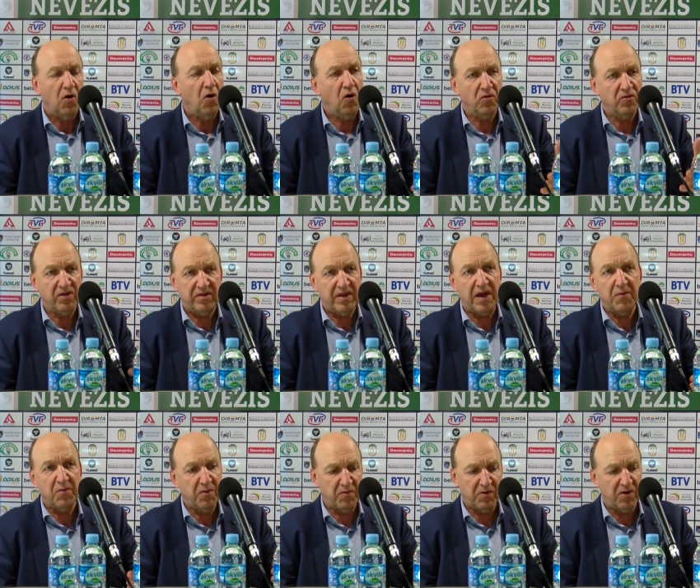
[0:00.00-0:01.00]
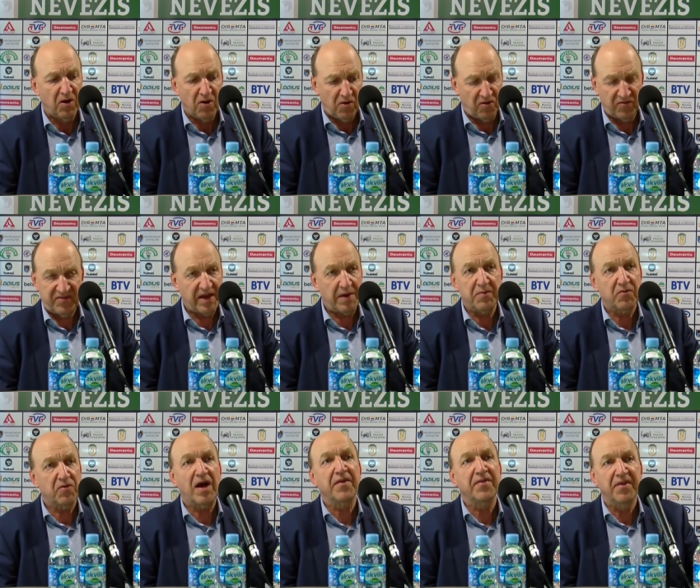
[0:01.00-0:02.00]
All the time we were on some
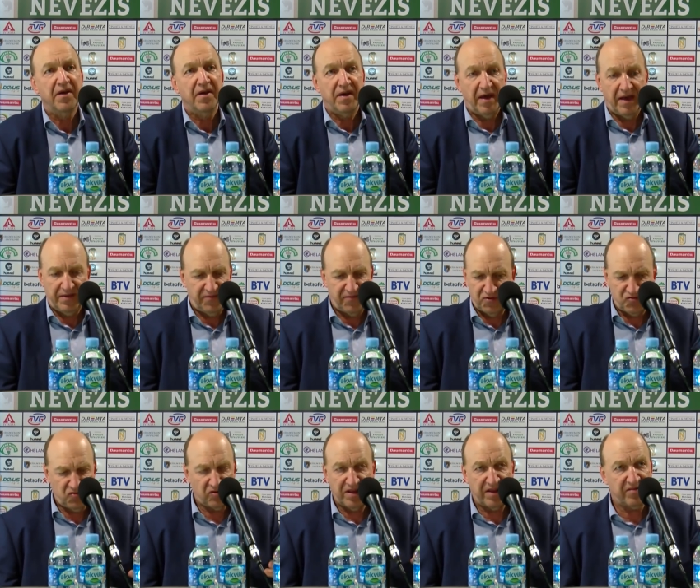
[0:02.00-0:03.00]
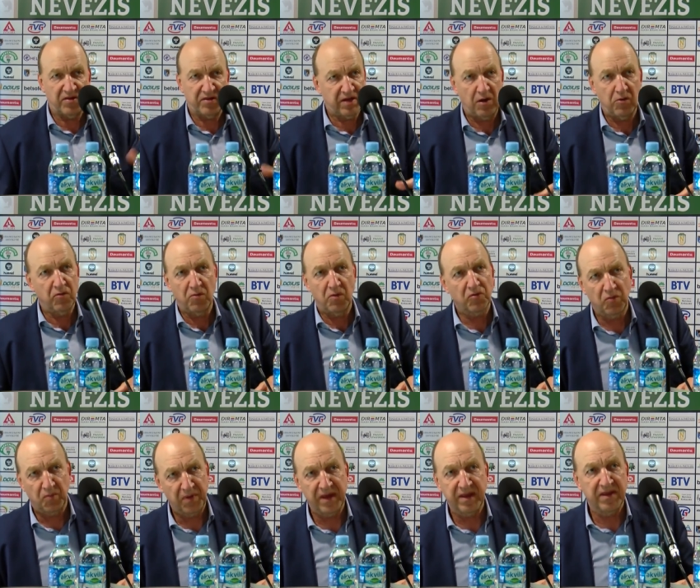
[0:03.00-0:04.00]
run, and for sure that's not how you want
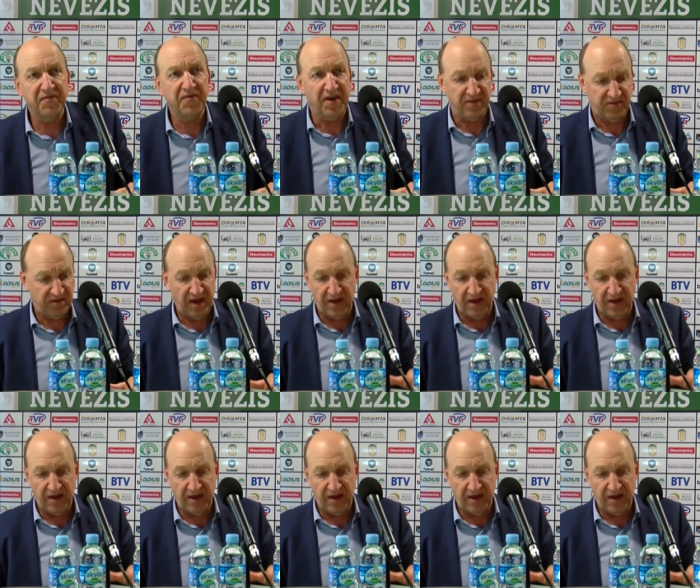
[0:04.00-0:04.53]
to play defense.